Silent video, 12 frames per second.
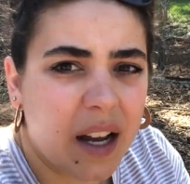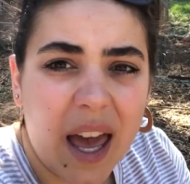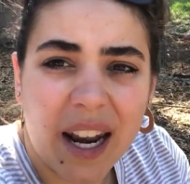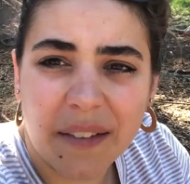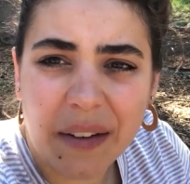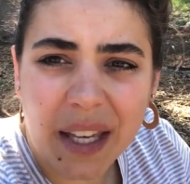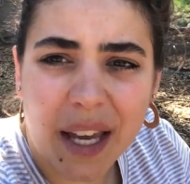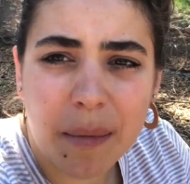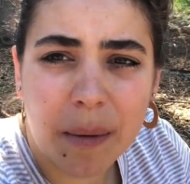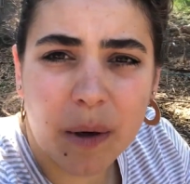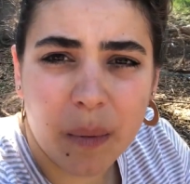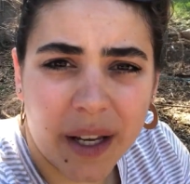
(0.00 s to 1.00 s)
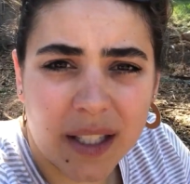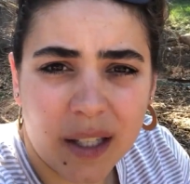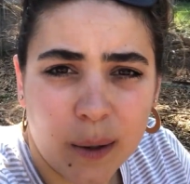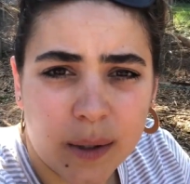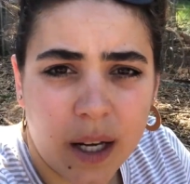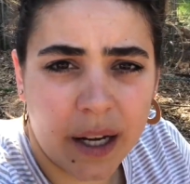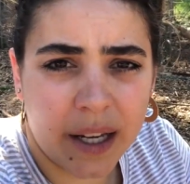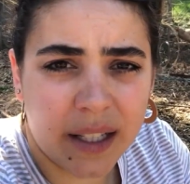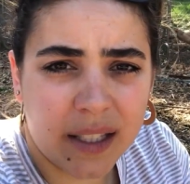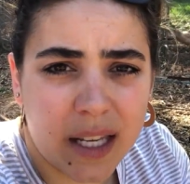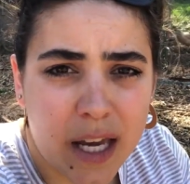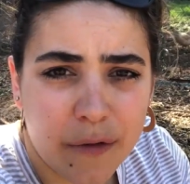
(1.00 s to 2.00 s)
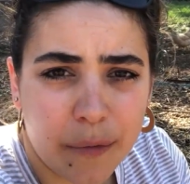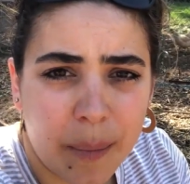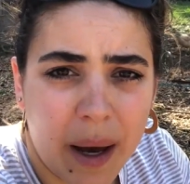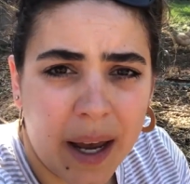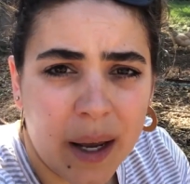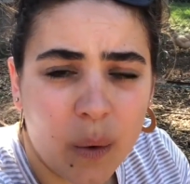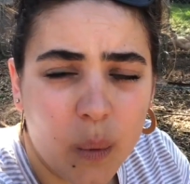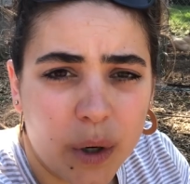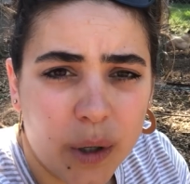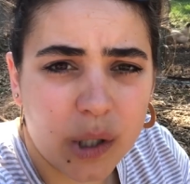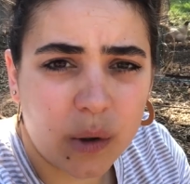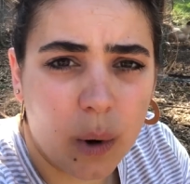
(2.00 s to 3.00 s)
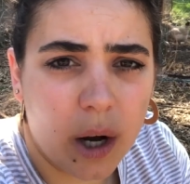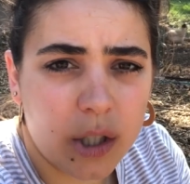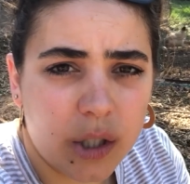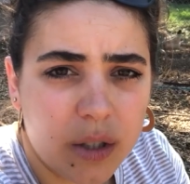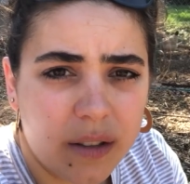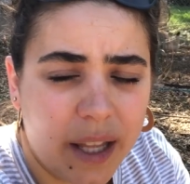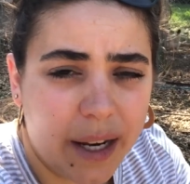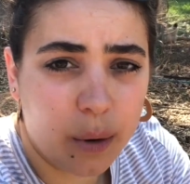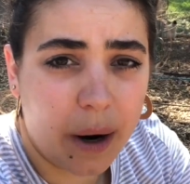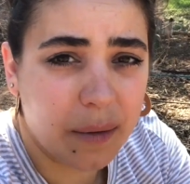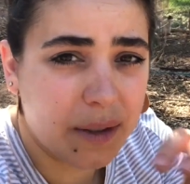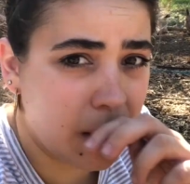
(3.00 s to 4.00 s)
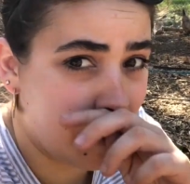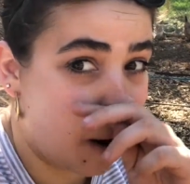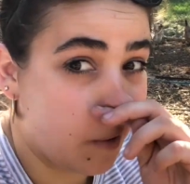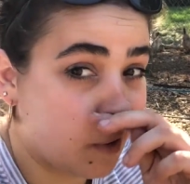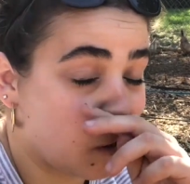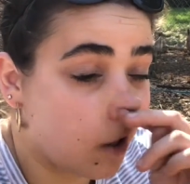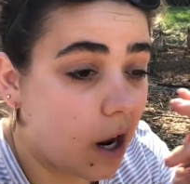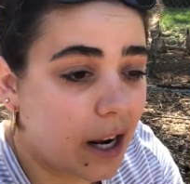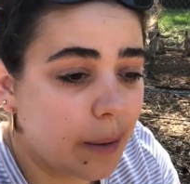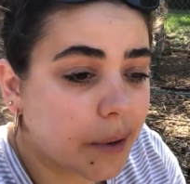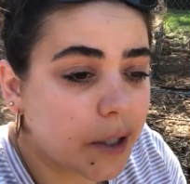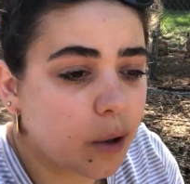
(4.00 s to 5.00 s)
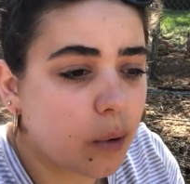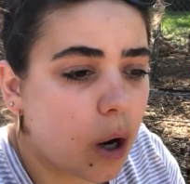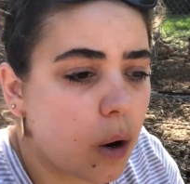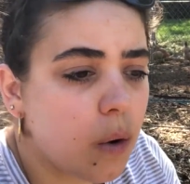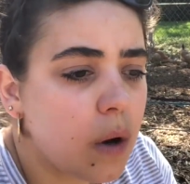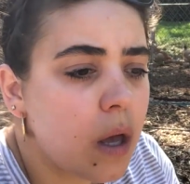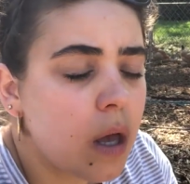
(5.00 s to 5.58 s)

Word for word: And I feel like I'm gonna be wasting those onions if my winter squash like crowds them out and they're not able to grow,